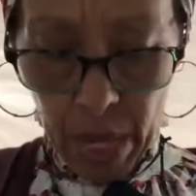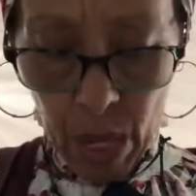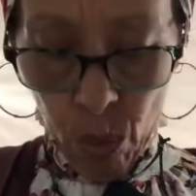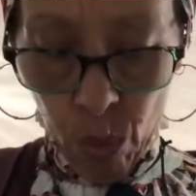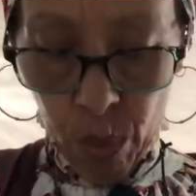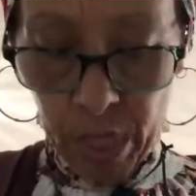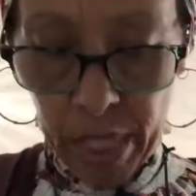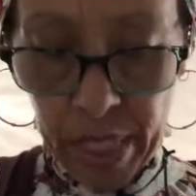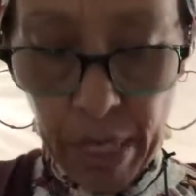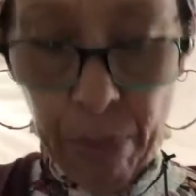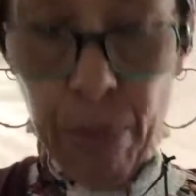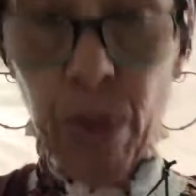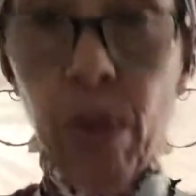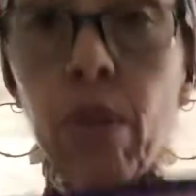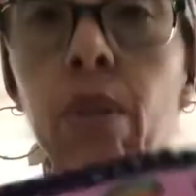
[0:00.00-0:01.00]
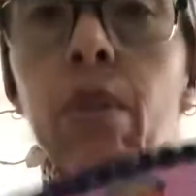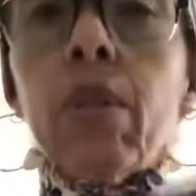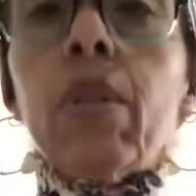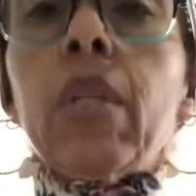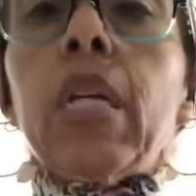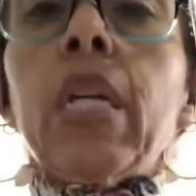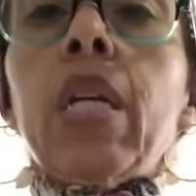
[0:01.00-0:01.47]
with a zipper.
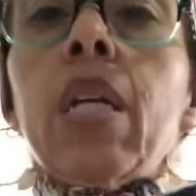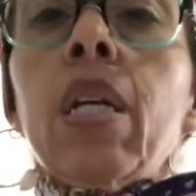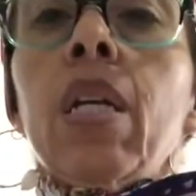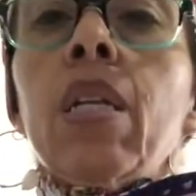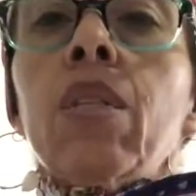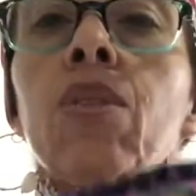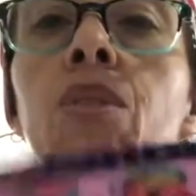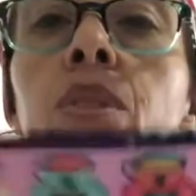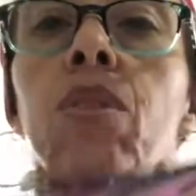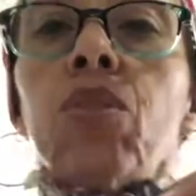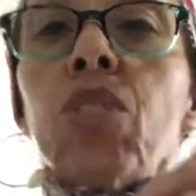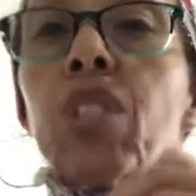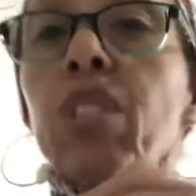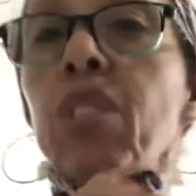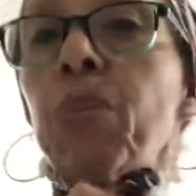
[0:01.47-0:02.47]
Just